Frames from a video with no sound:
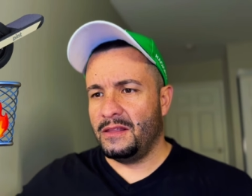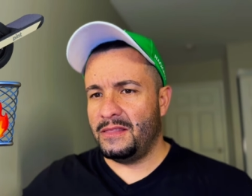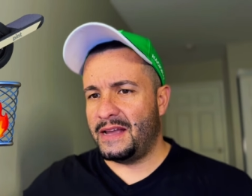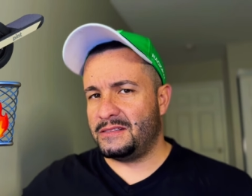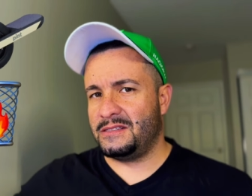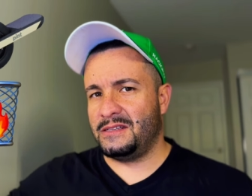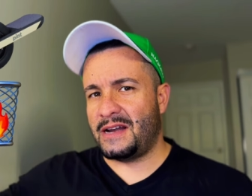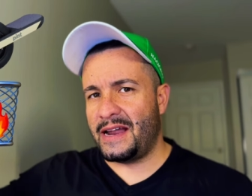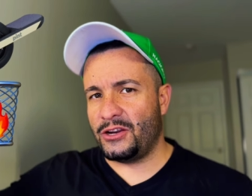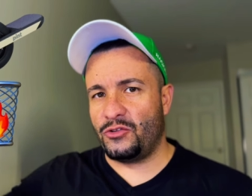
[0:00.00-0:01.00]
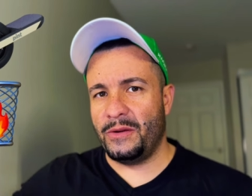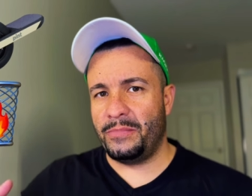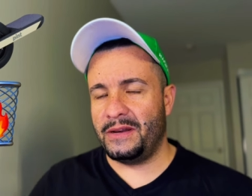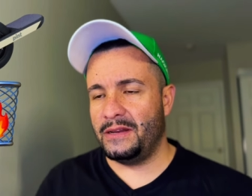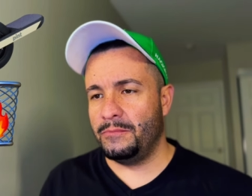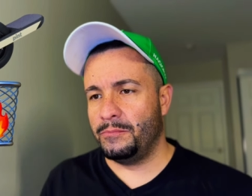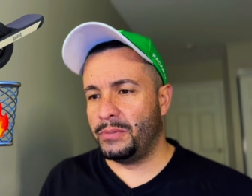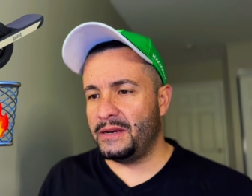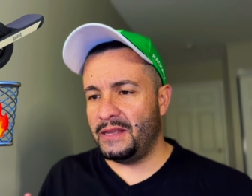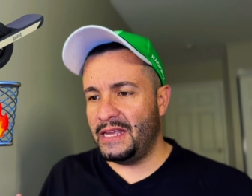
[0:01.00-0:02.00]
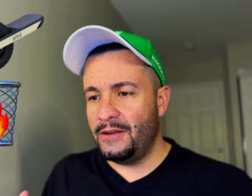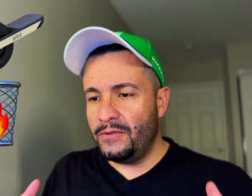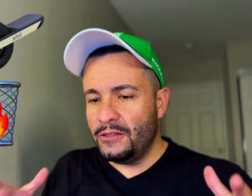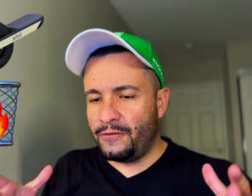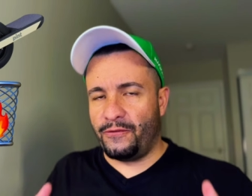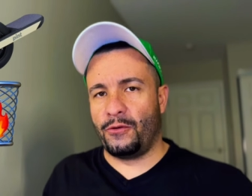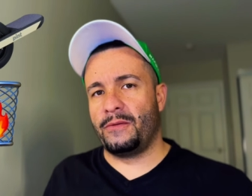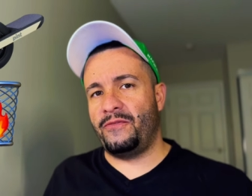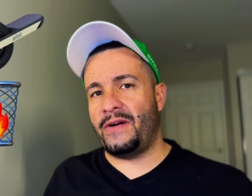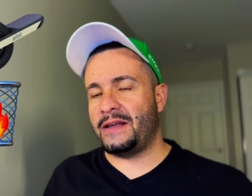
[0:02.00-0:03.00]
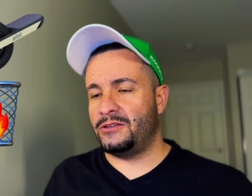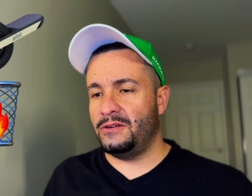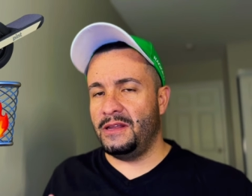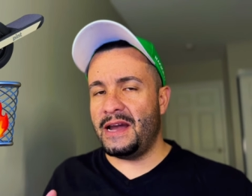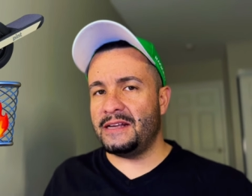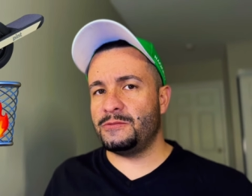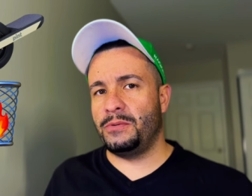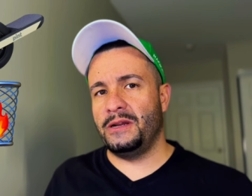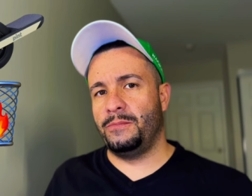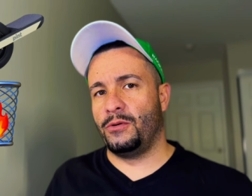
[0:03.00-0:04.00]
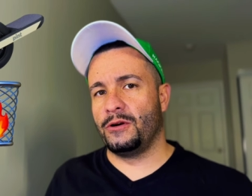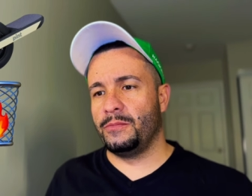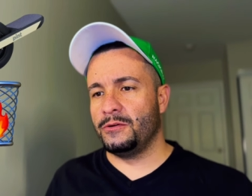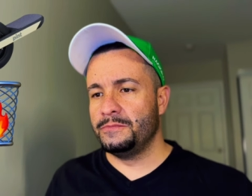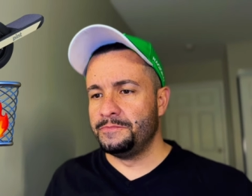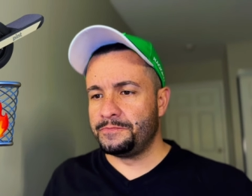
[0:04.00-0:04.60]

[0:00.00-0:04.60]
that's kind of creeping in. But even the form factor, yeah, it's pretty portable.